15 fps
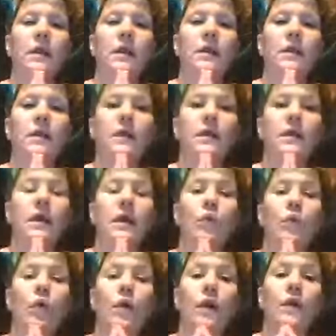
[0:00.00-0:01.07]
healing, and
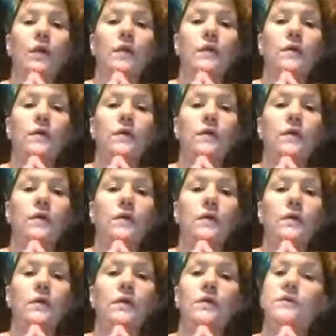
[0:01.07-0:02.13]
more.
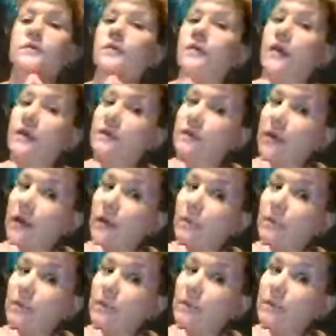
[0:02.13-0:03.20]
Till next
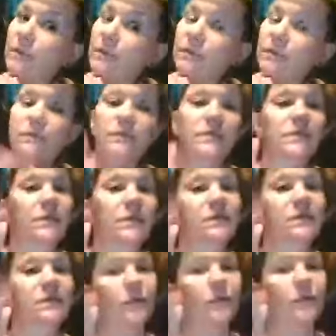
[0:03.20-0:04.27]
time, see you
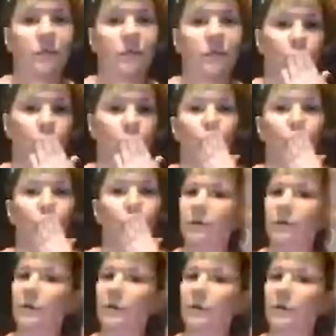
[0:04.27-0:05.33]
soon.
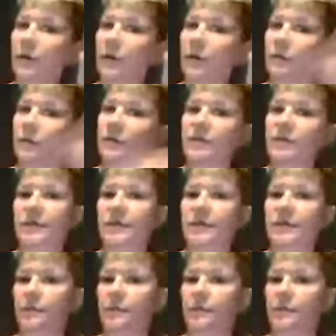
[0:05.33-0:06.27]
Fairy wishes.